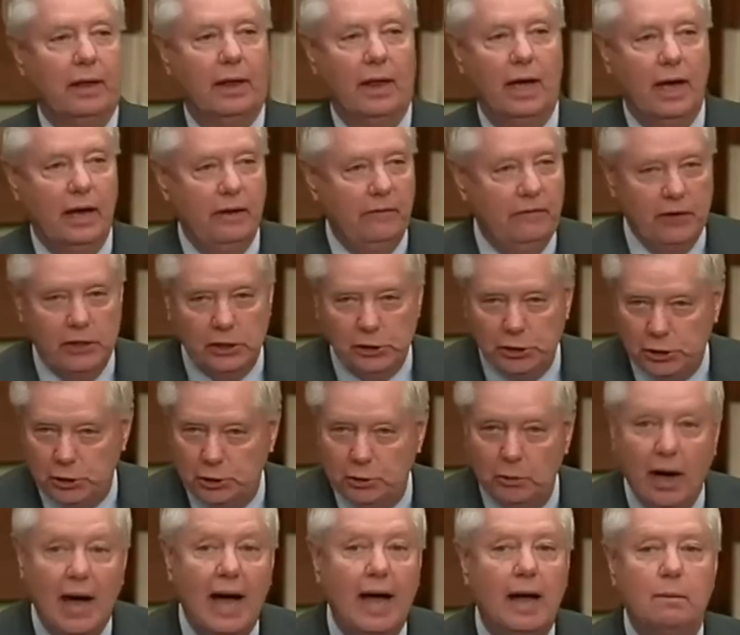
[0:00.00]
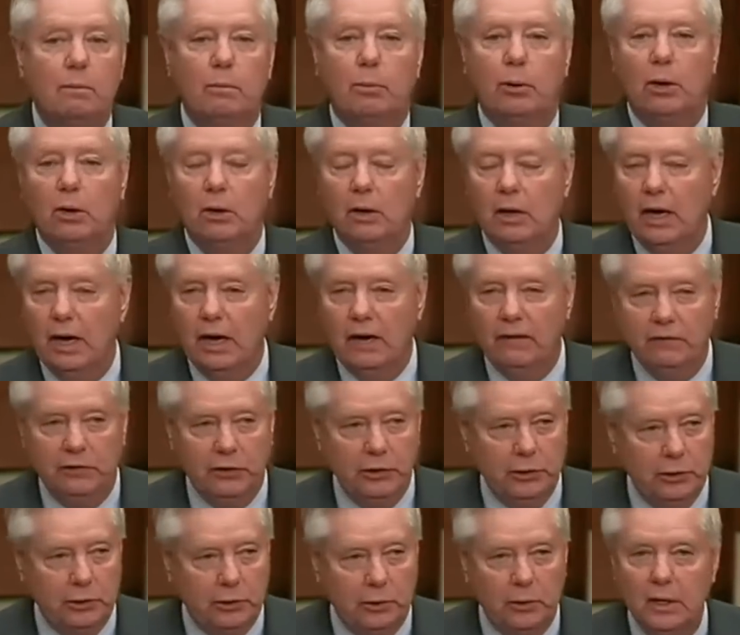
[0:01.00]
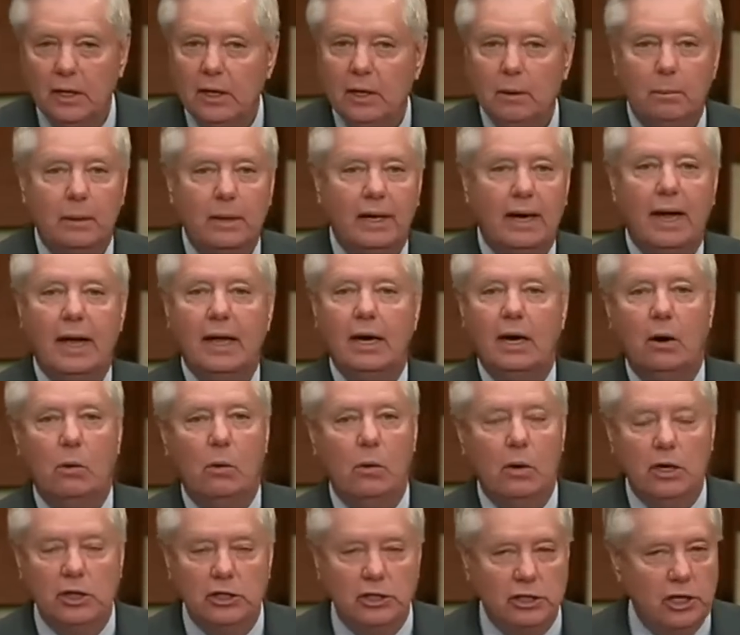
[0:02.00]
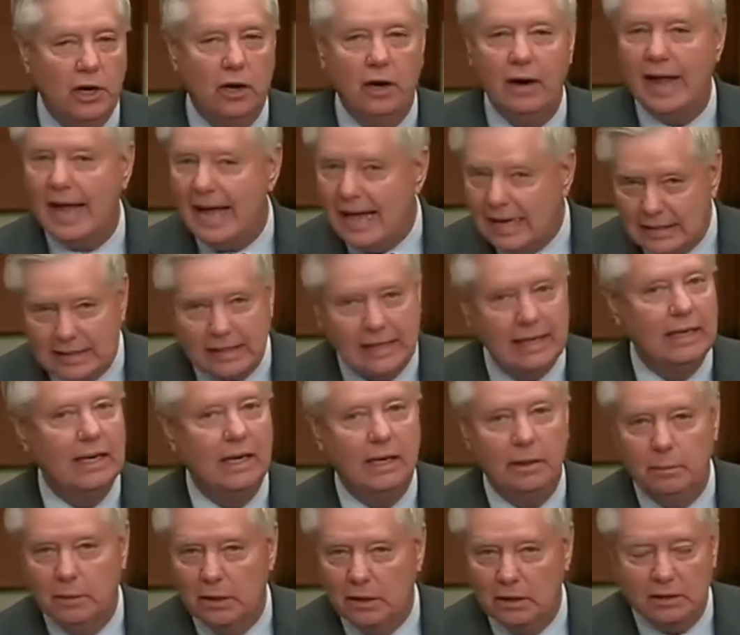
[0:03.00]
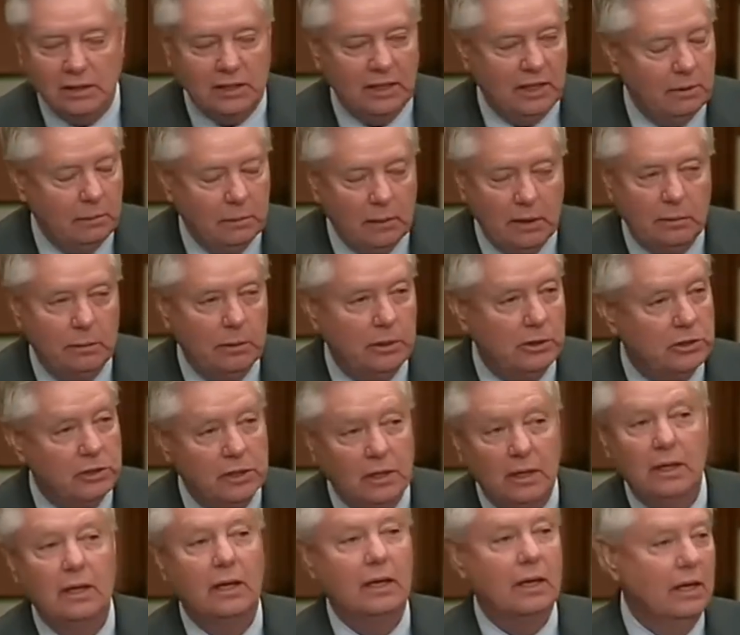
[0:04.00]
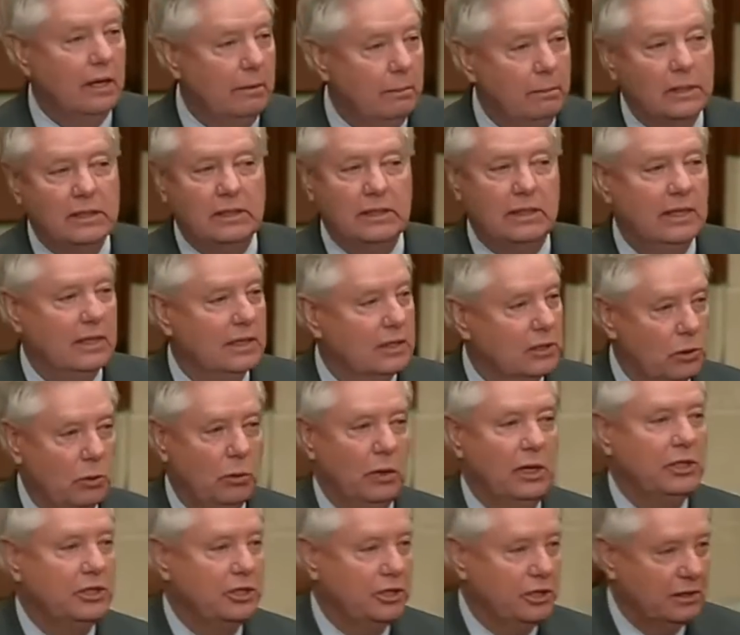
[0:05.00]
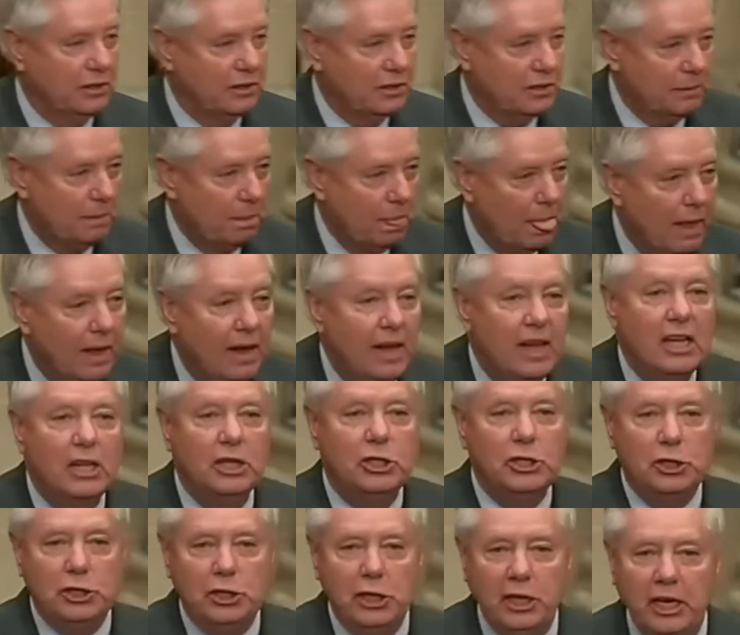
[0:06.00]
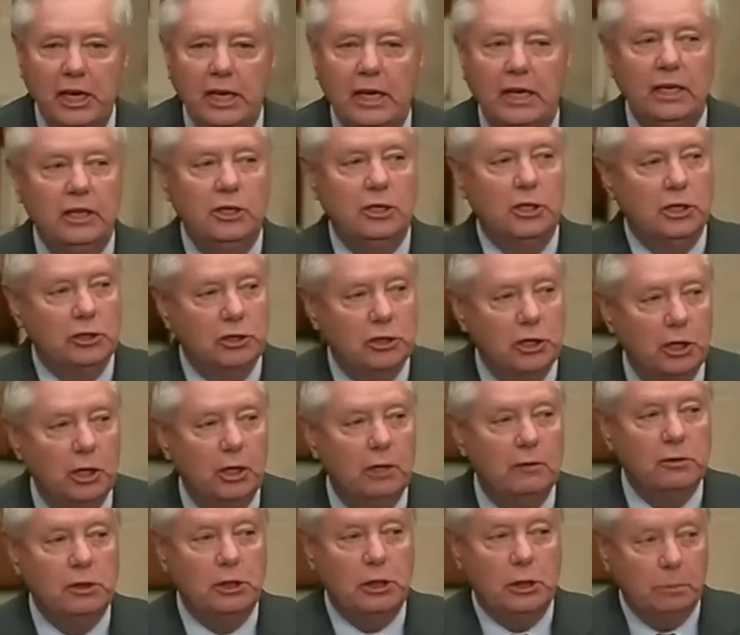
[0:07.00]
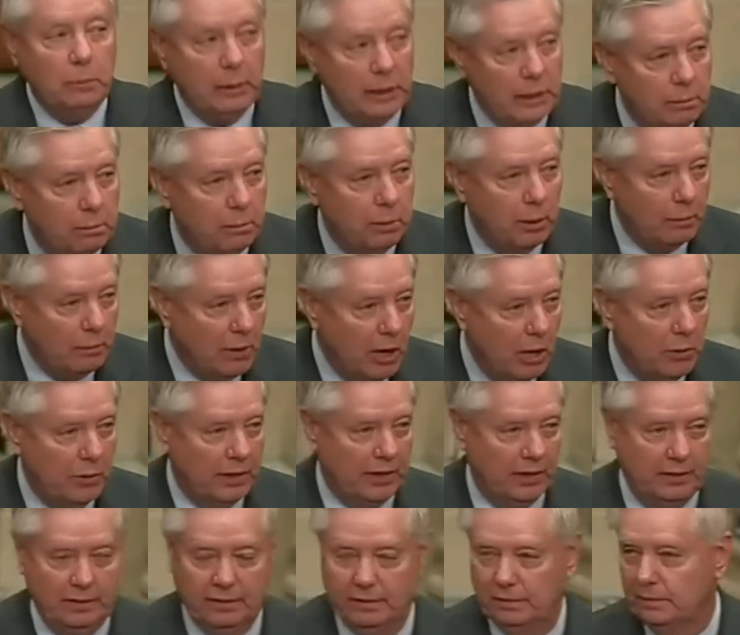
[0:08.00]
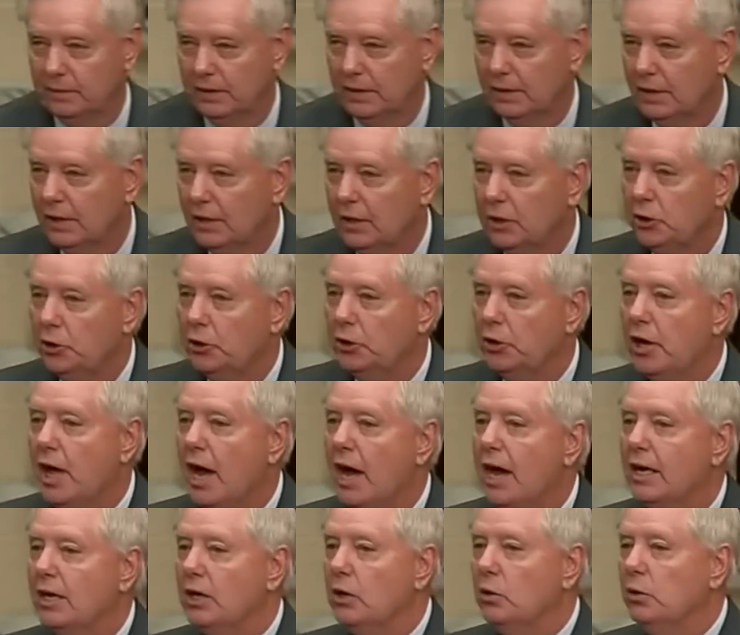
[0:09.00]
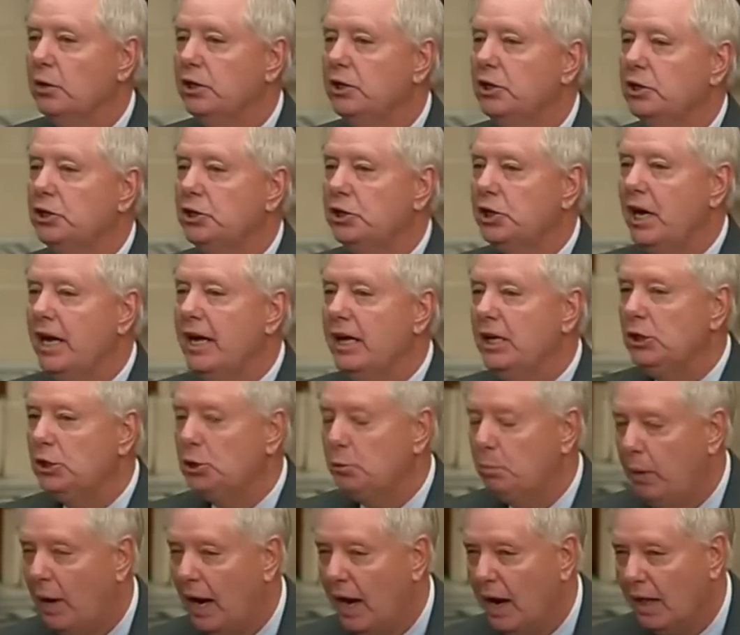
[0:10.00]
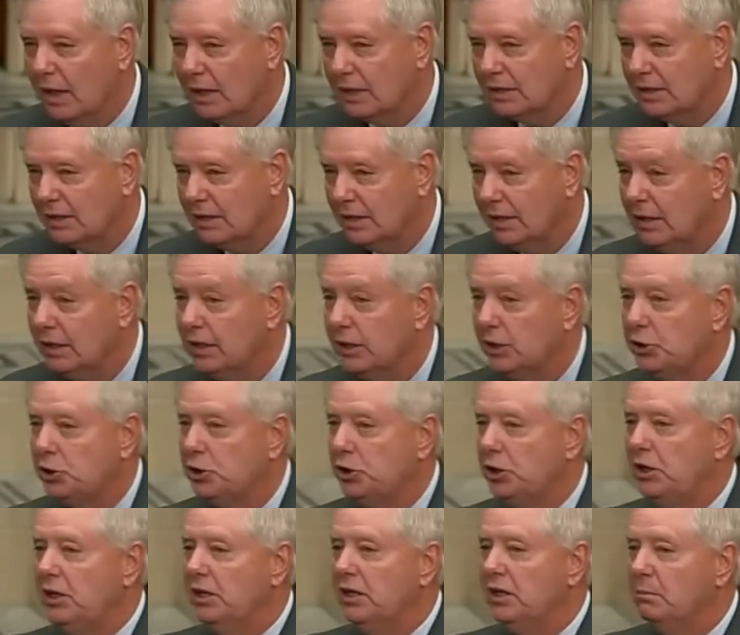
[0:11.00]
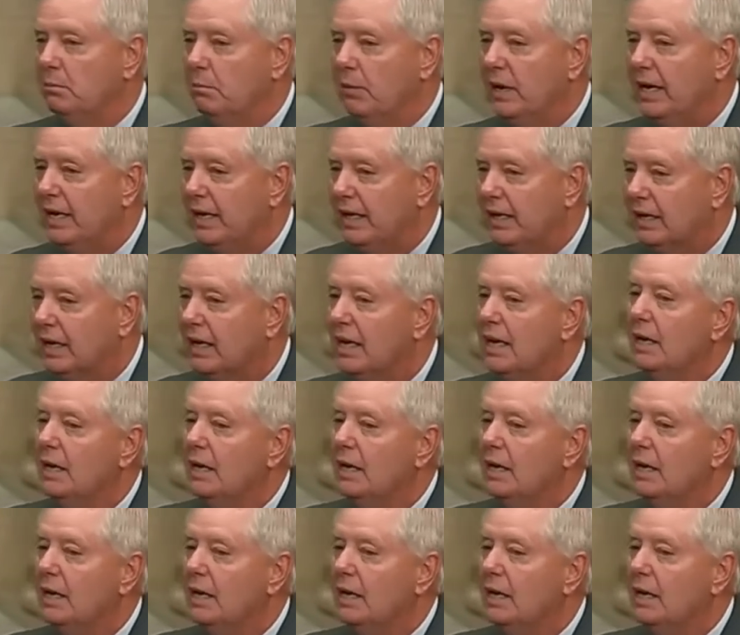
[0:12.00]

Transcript: life issue. I'm pro-life too, but I don't want to start asking our military members litmus test questions. She deserves to be promoted. You're not going to change policy that she didn't make